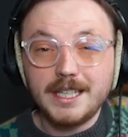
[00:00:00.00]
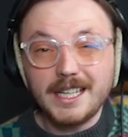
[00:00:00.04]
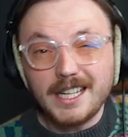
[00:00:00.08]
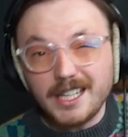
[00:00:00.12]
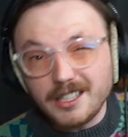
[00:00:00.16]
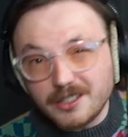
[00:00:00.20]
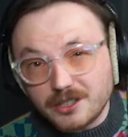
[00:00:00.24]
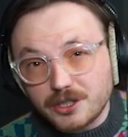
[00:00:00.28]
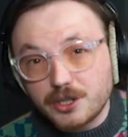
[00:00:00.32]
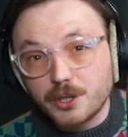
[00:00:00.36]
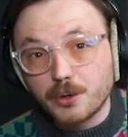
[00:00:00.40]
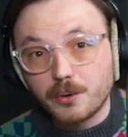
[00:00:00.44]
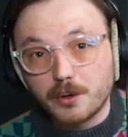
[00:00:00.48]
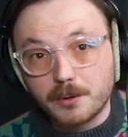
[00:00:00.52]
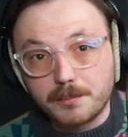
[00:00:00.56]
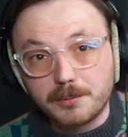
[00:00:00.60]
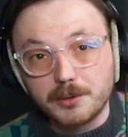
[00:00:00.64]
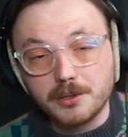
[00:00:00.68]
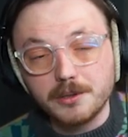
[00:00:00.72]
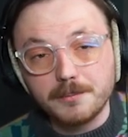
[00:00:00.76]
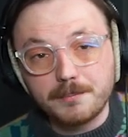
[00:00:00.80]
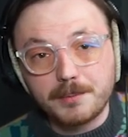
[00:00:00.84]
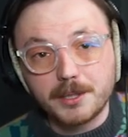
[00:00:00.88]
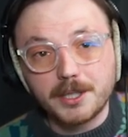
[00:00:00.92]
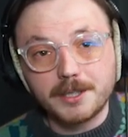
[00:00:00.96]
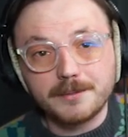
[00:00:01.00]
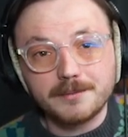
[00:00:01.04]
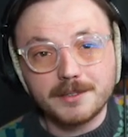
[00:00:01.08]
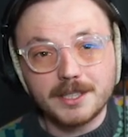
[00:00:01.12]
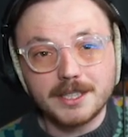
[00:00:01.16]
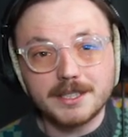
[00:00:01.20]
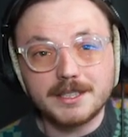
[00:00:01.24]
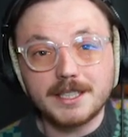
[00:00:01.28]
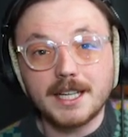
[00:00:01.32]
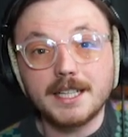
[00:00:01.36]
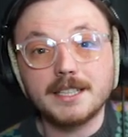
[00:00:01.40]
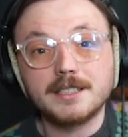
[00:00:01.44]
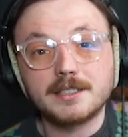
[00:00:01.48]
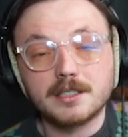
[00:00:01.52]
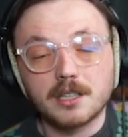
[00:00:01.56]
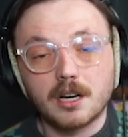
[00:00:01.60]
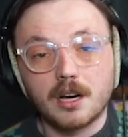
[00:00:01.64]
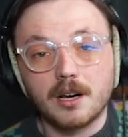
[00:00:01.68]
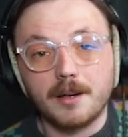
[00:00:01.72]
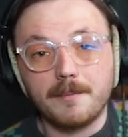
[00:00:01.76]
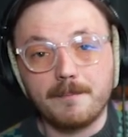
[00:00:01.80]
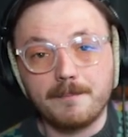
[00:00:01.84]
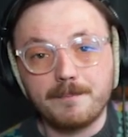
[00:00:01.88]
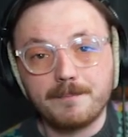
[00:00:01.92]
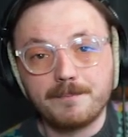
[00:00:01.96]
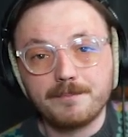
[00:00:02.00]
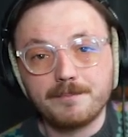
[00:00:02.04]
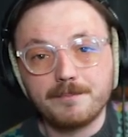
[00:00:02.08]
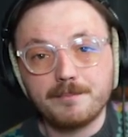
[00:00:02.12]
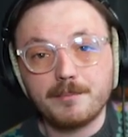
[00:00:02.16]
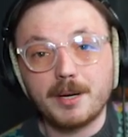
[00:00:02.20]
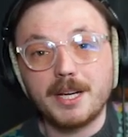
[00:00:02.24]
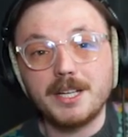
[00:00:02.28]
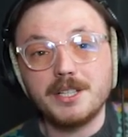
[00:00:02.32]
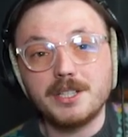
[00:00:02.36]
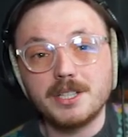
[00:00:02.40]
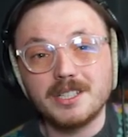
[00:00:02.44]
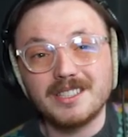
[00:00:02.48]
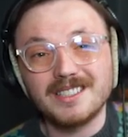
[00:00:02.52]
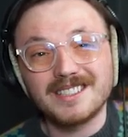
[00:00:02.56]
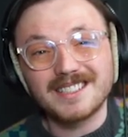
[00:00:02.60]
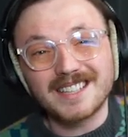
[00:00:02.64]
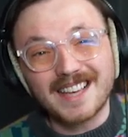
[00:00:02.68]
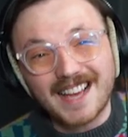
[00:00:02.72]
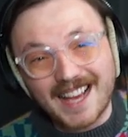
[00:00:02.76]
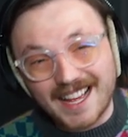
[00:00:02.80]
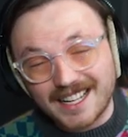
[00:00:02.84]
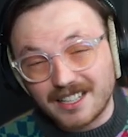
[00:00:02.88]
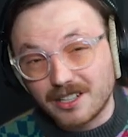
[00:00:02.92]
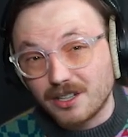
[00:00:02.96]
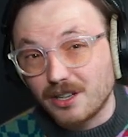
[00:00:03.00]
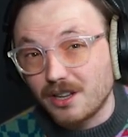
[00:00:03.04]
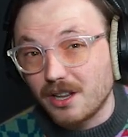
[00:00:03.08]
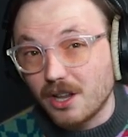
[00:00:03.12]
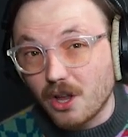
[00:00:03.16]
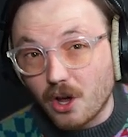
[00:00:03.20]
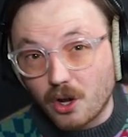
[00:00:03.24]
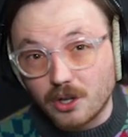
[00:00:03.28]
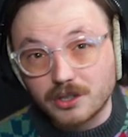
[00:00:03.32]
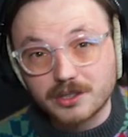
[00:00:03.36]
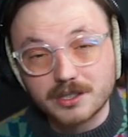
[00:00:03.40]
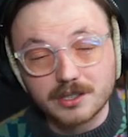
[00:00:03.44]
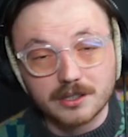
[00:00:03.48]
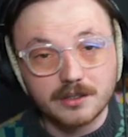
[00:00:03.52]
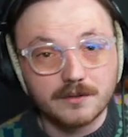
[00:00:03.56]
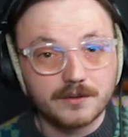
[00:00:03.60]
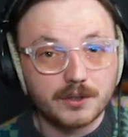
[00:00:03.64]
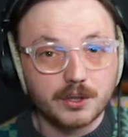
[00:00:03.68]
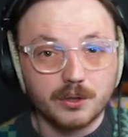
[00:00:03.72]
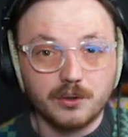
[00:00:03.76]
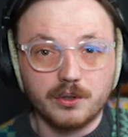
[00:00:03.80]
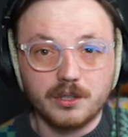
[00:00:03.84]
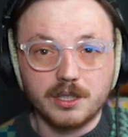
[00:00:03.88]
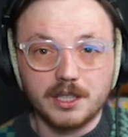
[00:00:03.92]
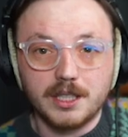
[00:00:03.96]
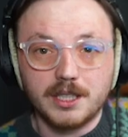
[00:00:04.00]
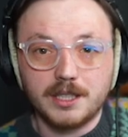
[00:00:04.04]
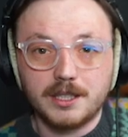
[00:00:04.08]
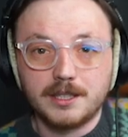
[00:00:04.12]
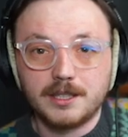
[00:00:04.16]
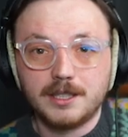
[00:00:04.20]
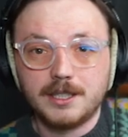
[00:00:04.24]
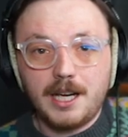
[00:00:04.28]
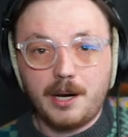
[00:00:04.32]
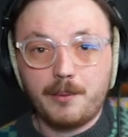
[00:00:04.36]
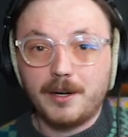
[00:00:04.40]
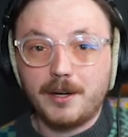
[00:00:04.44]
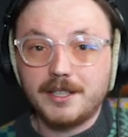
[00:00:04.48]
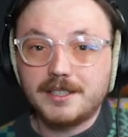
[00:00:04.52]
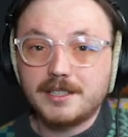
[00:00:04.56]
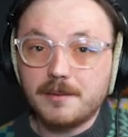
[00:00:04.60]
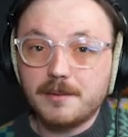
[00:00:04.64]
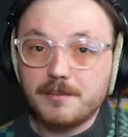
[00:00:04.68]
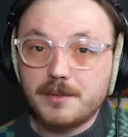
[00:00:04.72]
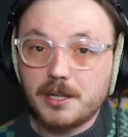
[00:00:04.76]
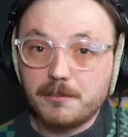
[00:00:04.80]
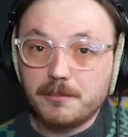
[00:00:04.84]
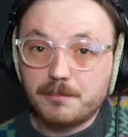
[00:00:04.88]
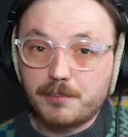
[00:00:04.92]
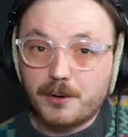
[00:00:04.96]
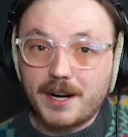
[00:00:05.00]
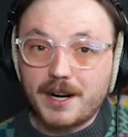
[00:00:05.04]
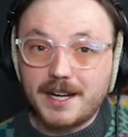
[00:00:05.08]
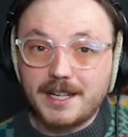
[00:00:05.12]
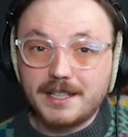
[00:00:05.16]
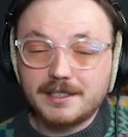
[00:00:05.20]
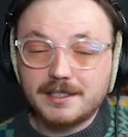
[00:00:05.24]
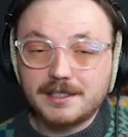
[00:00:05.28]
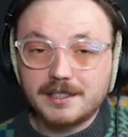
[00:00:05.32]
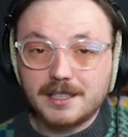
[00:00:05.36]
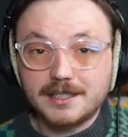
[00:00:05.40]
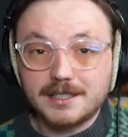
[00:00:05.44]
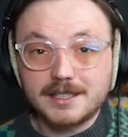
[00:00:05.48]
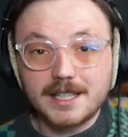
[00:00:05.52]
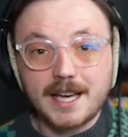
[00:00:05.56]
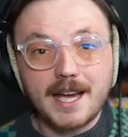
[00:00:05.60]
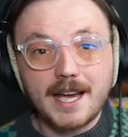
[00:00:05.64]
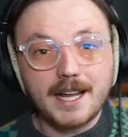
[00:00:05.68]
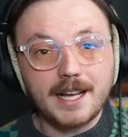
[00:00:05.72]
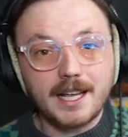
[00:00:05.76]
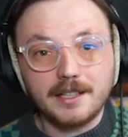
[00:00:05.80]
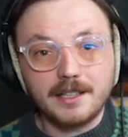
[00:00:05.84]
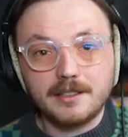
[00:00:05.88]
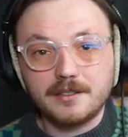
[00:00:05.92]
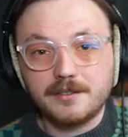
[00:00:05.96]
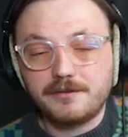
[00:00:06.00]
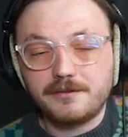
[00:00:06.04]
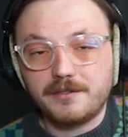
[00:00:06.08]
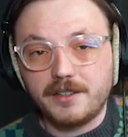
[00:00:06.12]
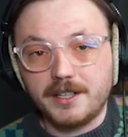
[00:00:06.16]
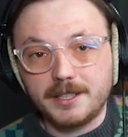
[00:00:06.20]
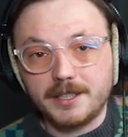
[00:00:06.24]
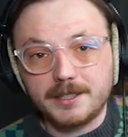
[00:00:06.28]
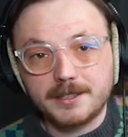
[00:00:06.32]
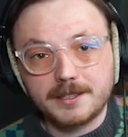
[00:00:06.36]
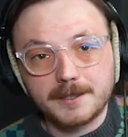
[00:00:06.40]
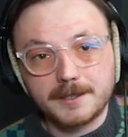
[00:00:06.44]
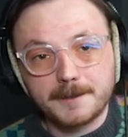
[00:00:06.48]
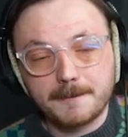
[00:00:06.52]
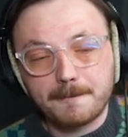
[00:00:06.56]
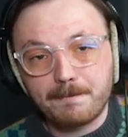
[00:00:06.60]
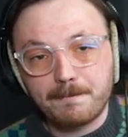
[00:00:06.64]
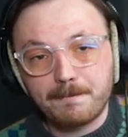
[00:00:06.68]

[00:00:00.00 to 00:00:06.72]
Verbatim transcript: It's doable, but it takes time, patience, and a lot of Googling. And when something breaks, it's a headache to fix.